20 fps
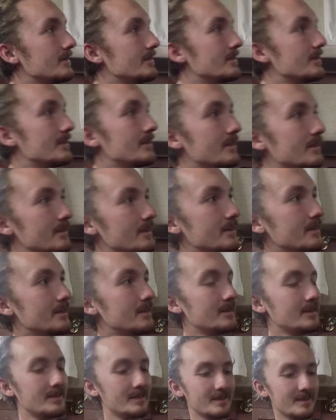Like a baby.
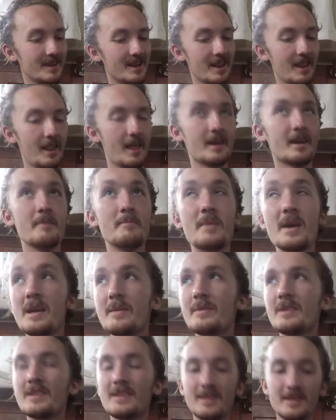Like a
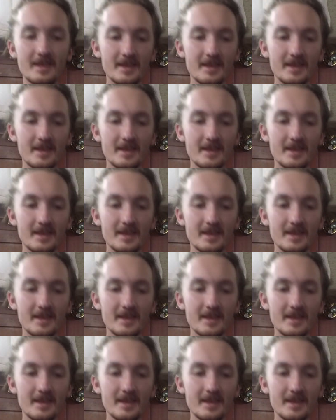baby.